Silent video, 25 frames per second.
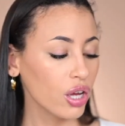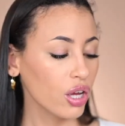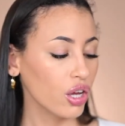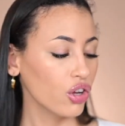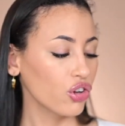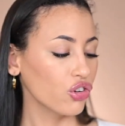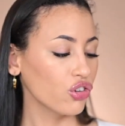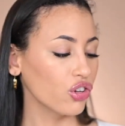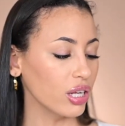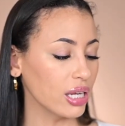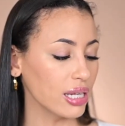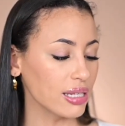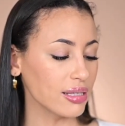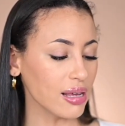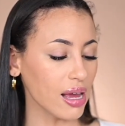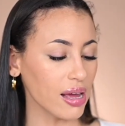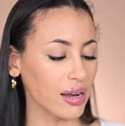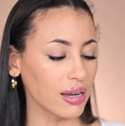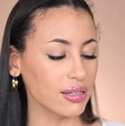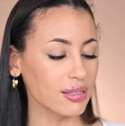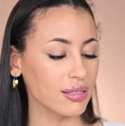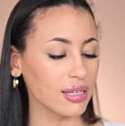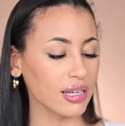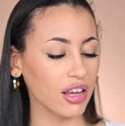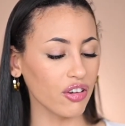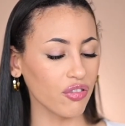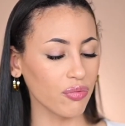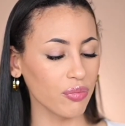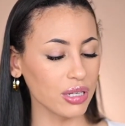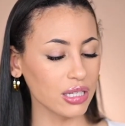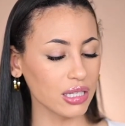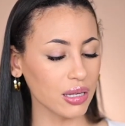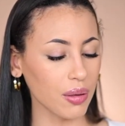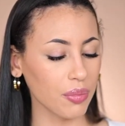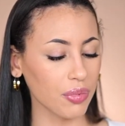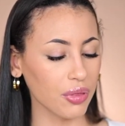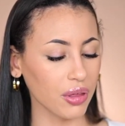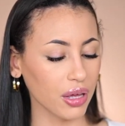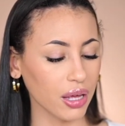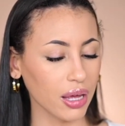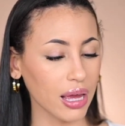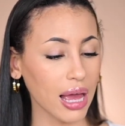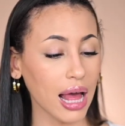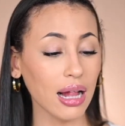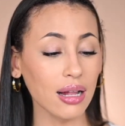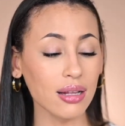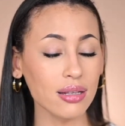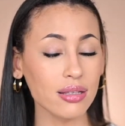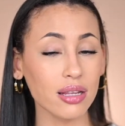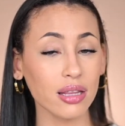she decided to give me something
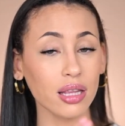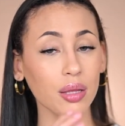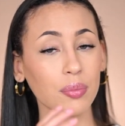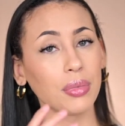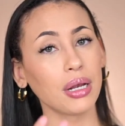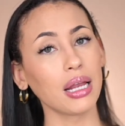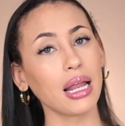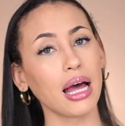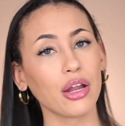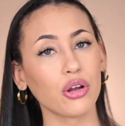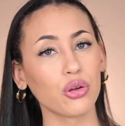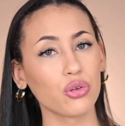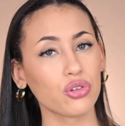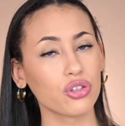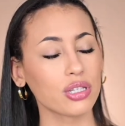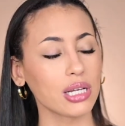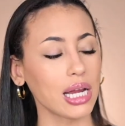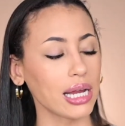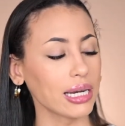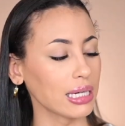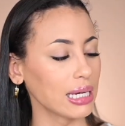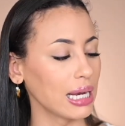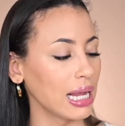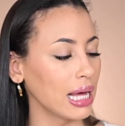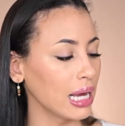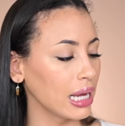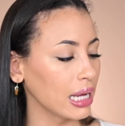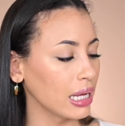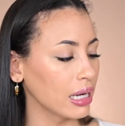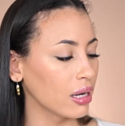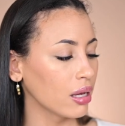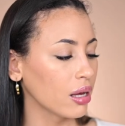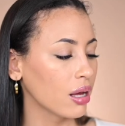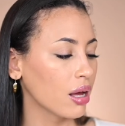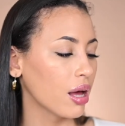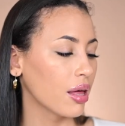else in the Milano Stat line.